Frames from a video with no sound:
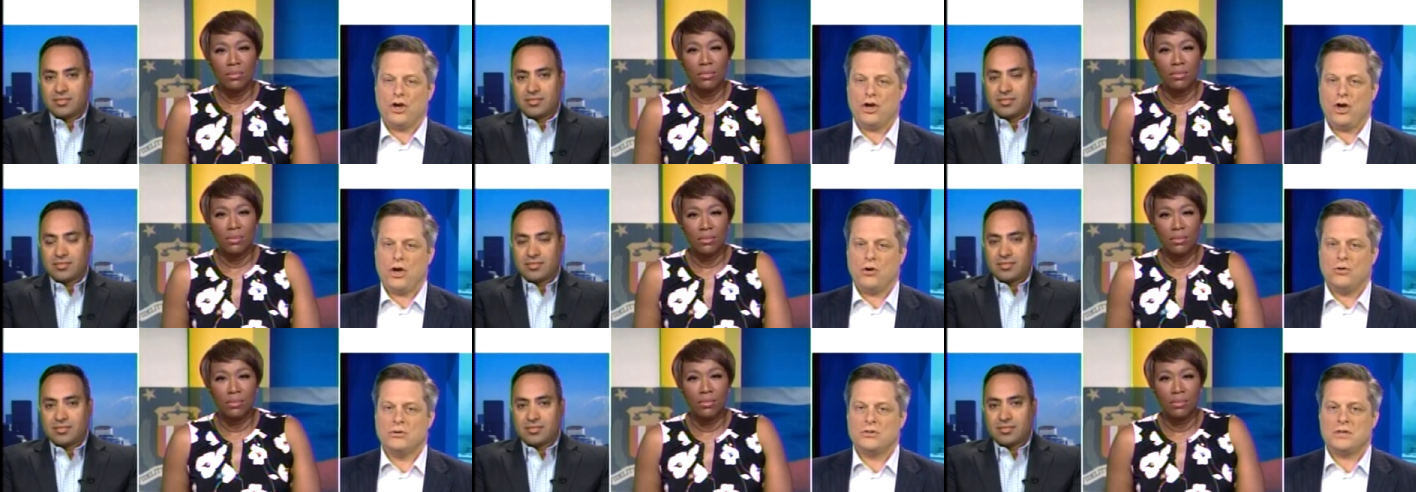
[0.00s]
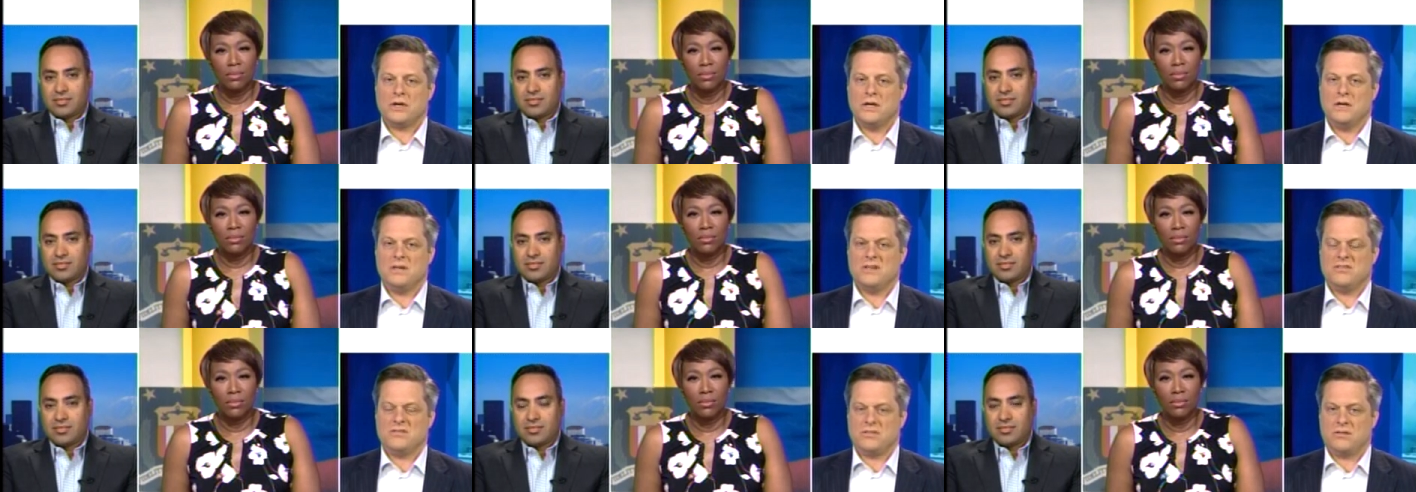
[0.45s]

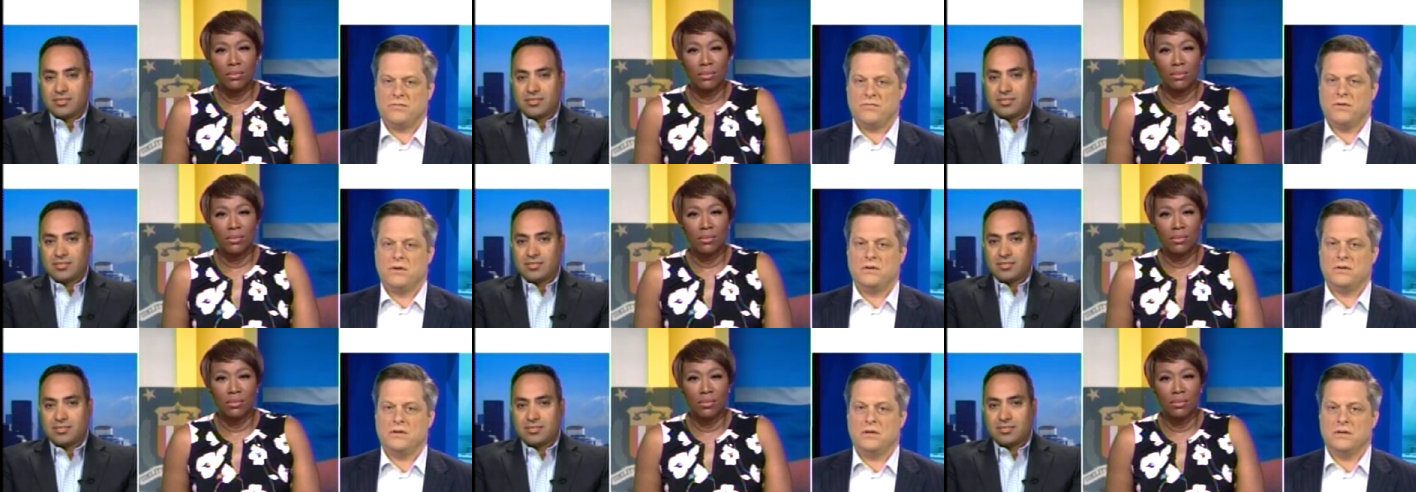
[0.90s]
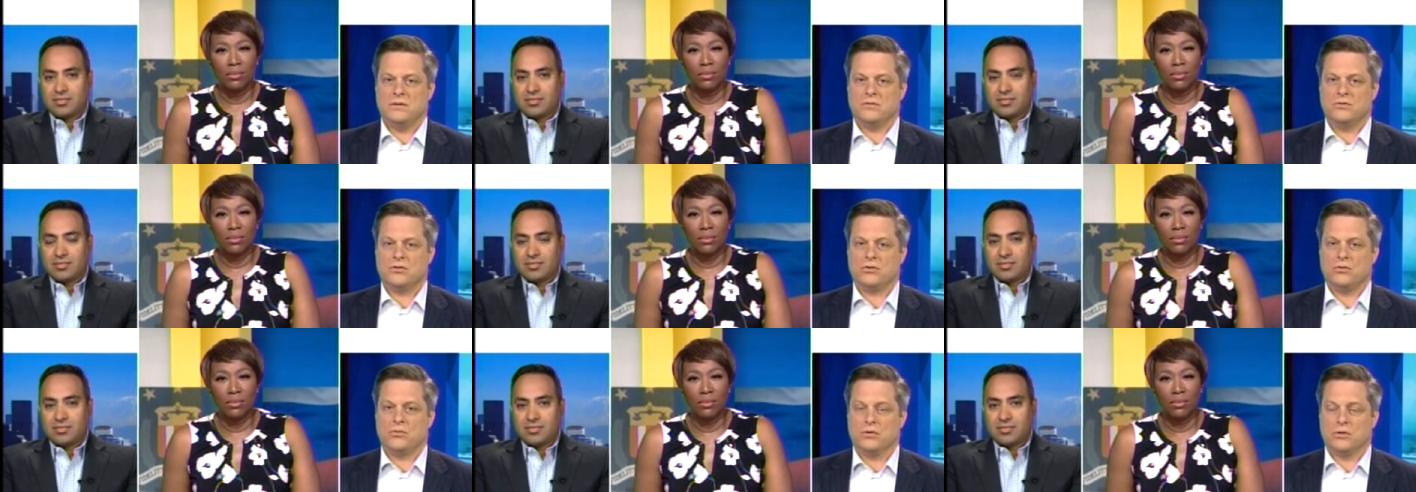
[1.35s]
Speaker 1: coaching civilians
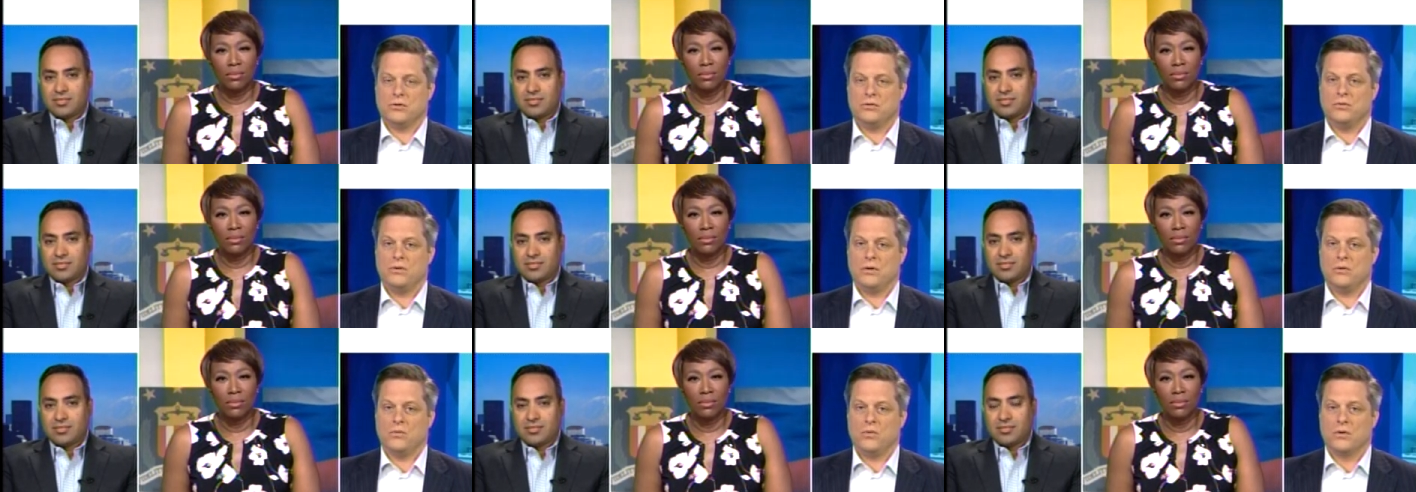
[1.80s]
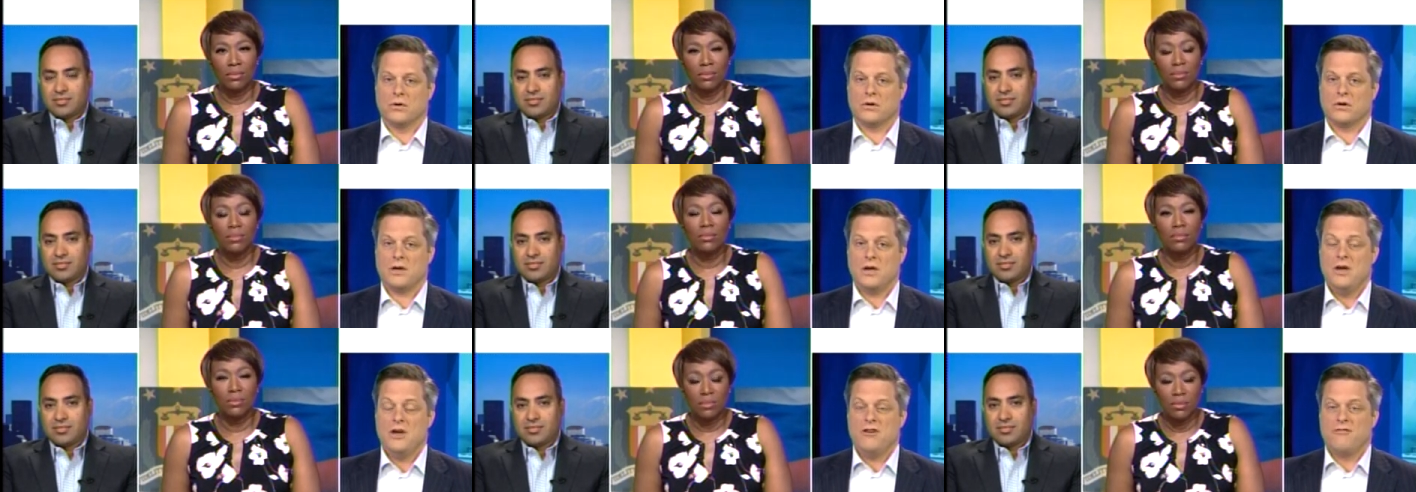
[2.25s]
who are doing work
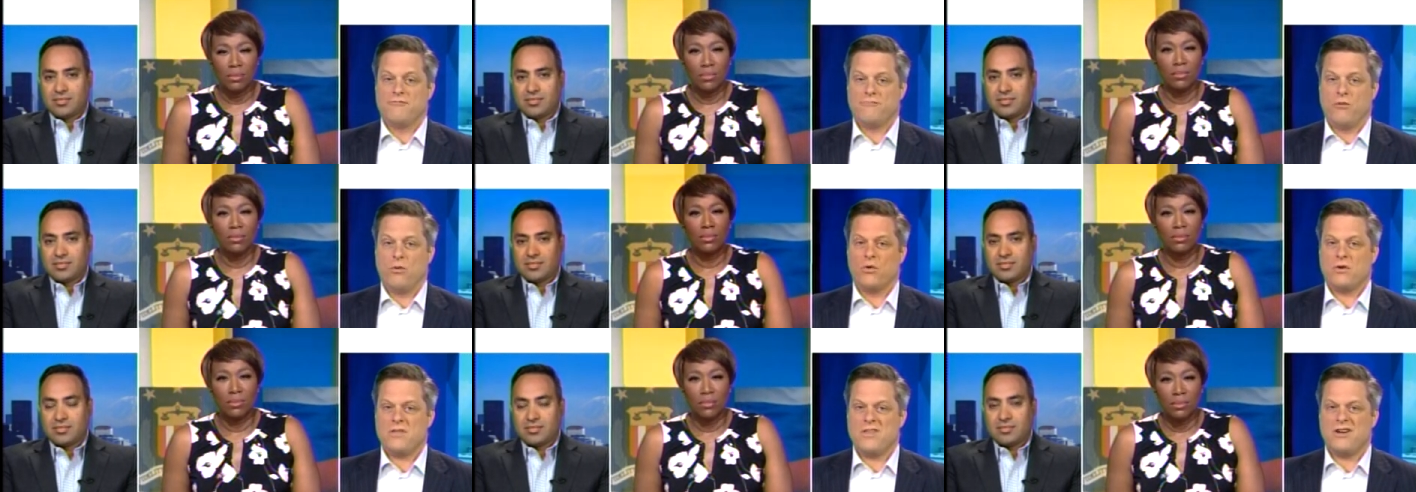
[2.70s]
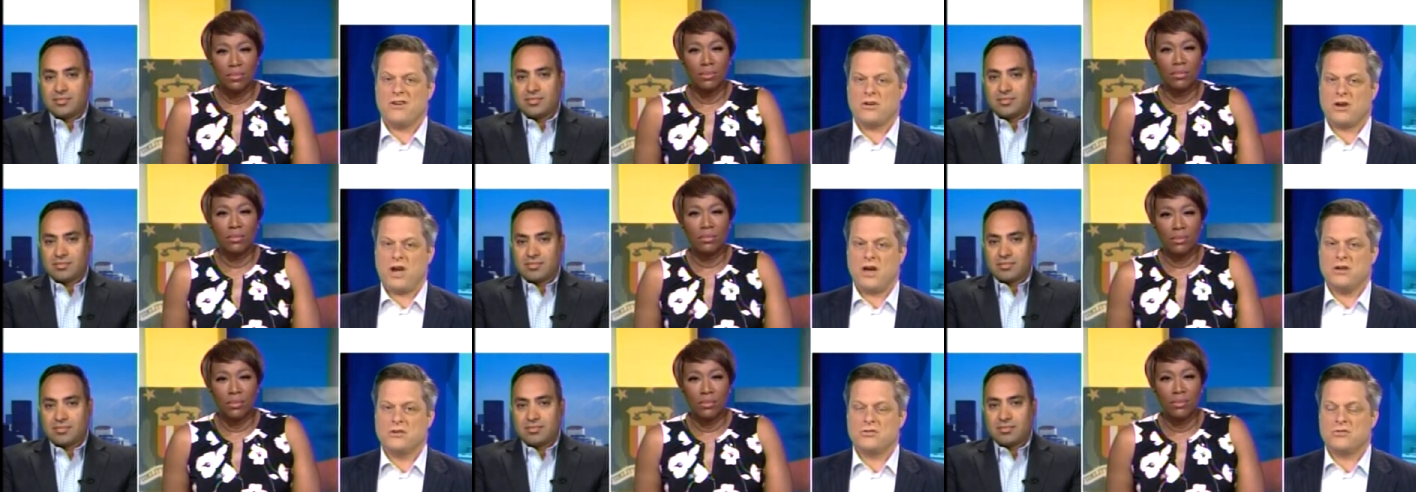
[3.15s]
for their
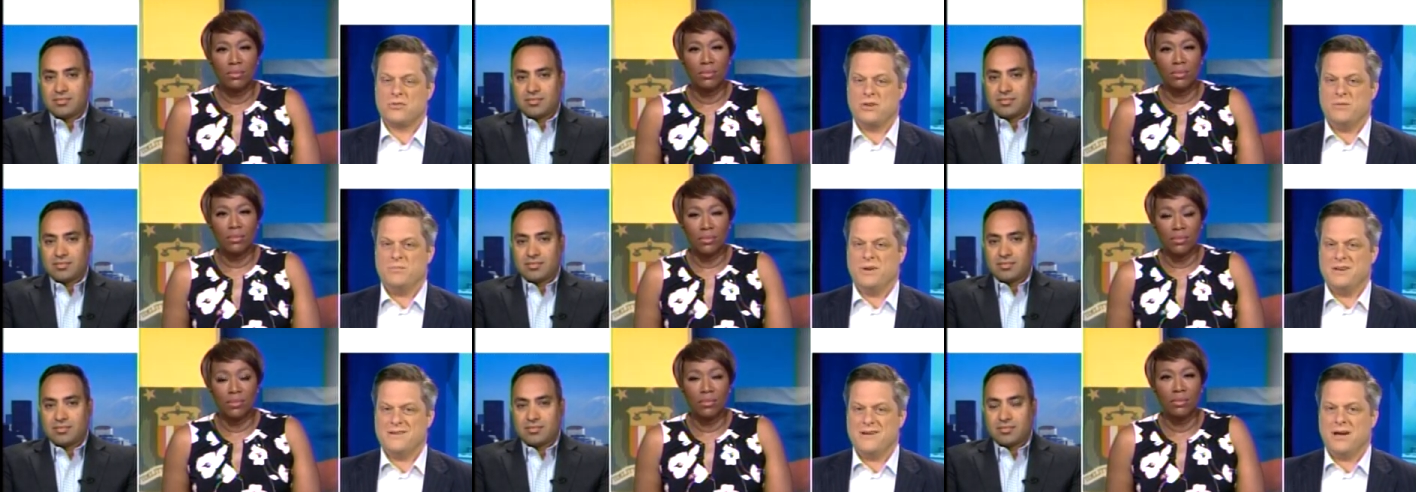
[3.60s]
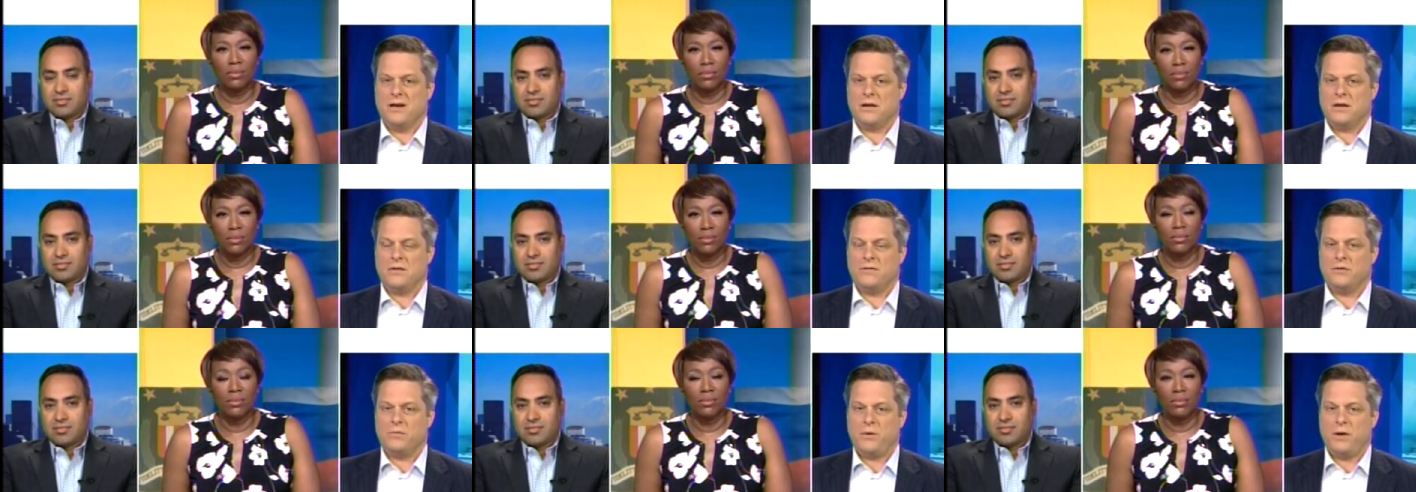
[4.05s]
country, but not on
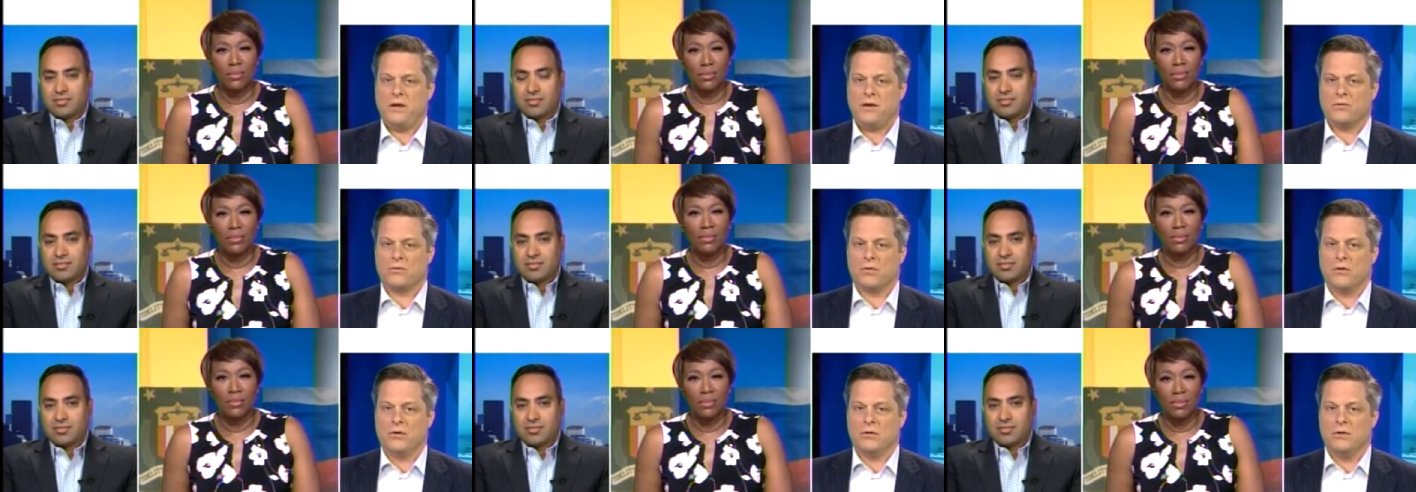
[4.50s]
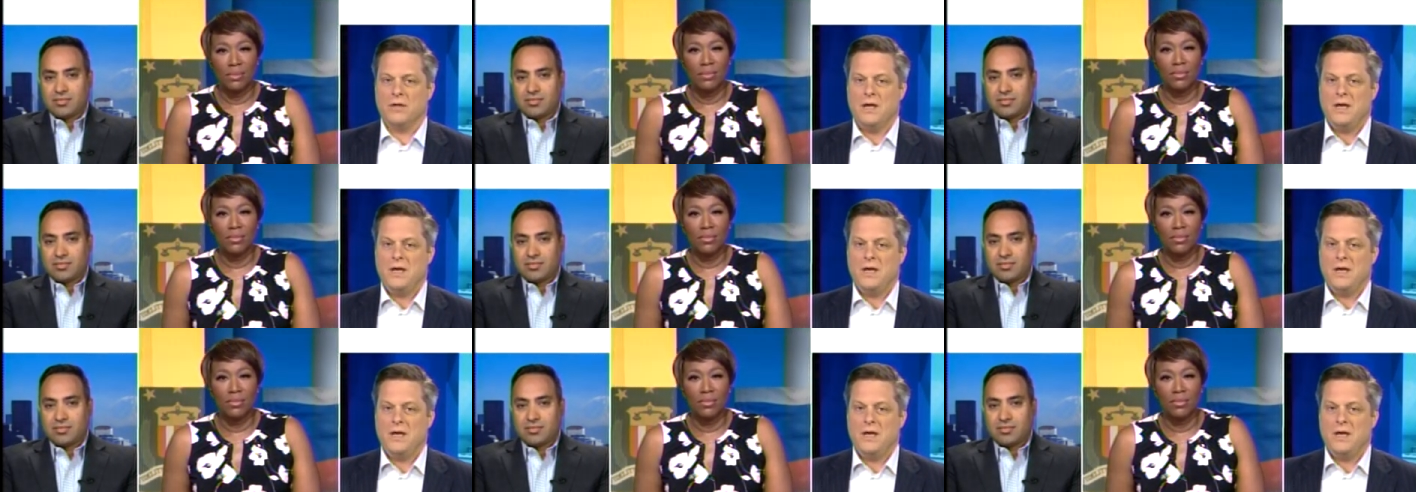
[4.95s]
the payroll,